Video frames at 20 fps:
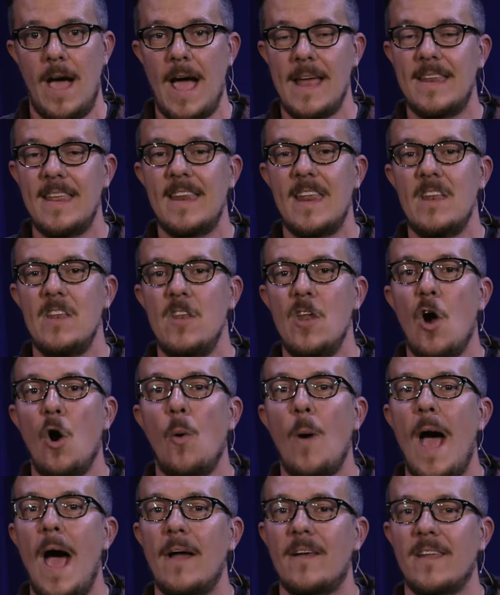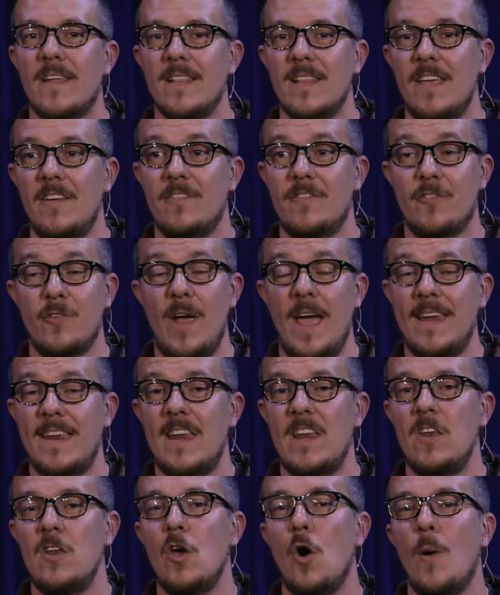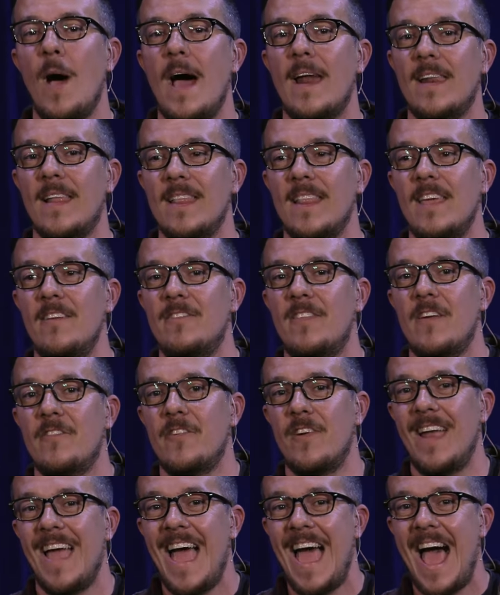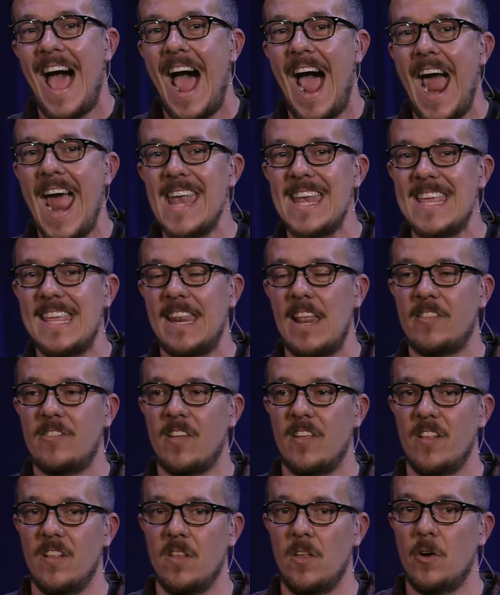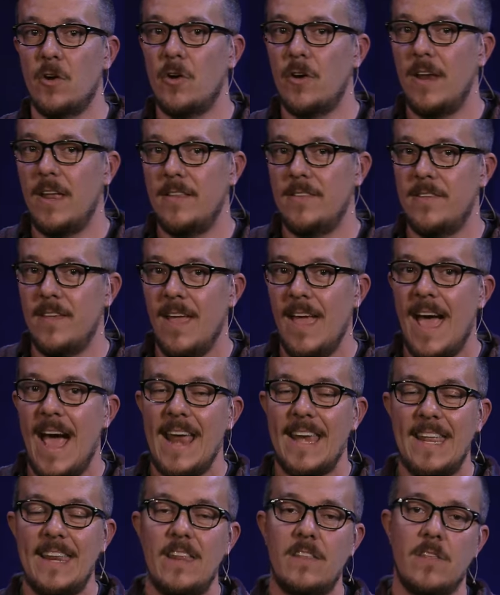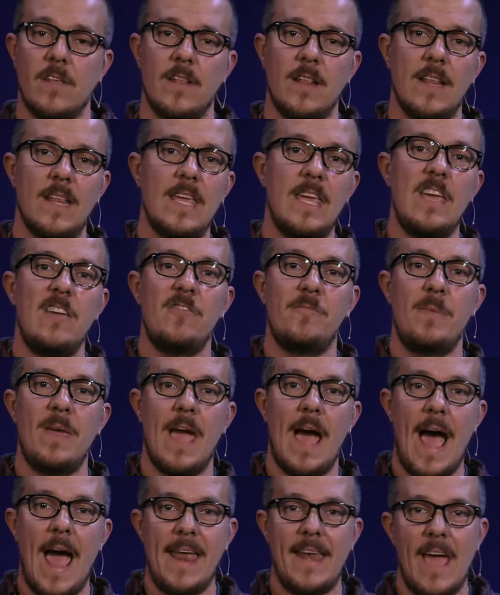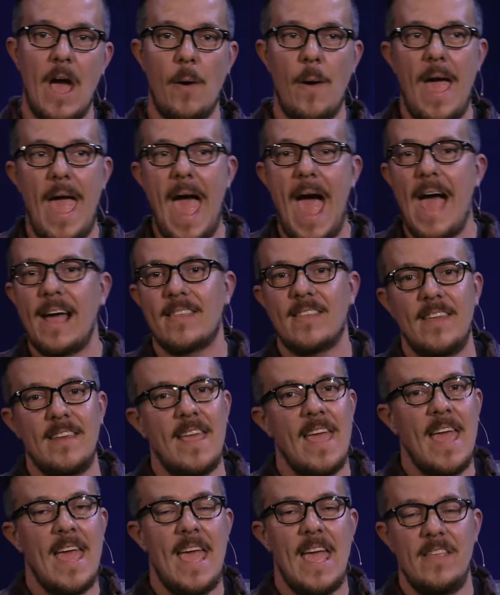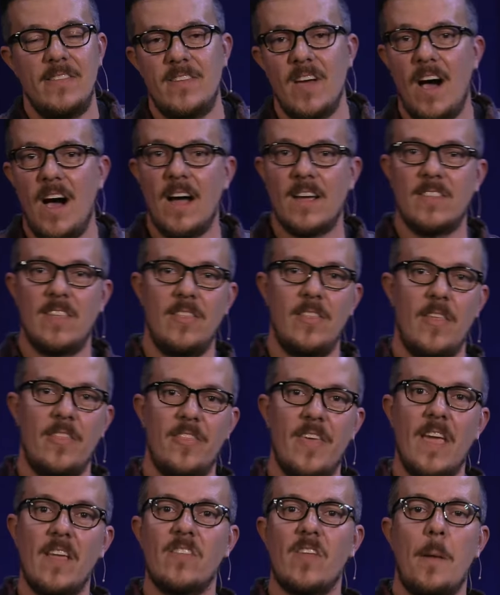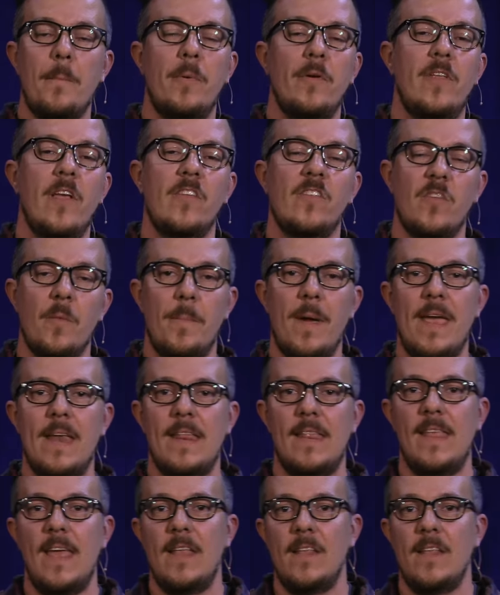I didn't know how to live free. I didn't know how to live different. I needed to learn it. I needed to leave behind how I acted and talked and the things I participated